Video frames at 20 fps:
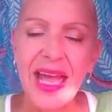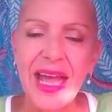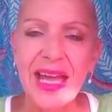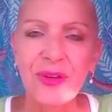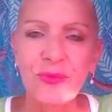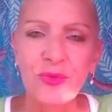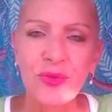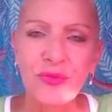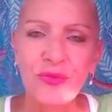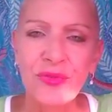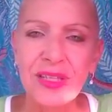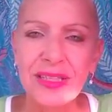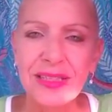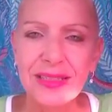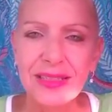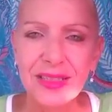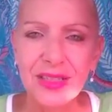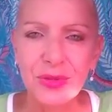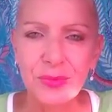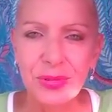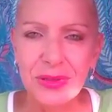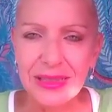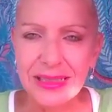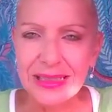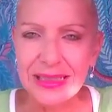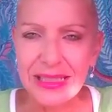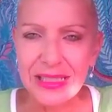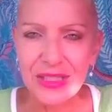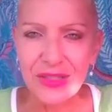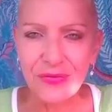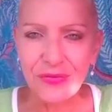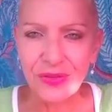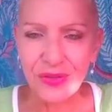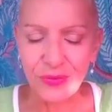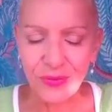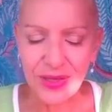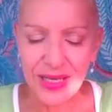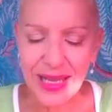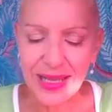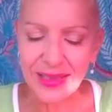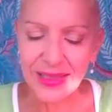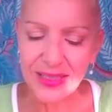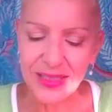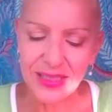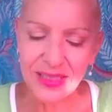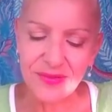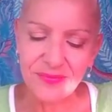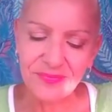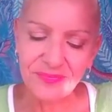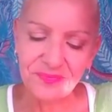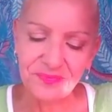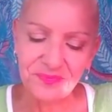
and reveal a completely different reality.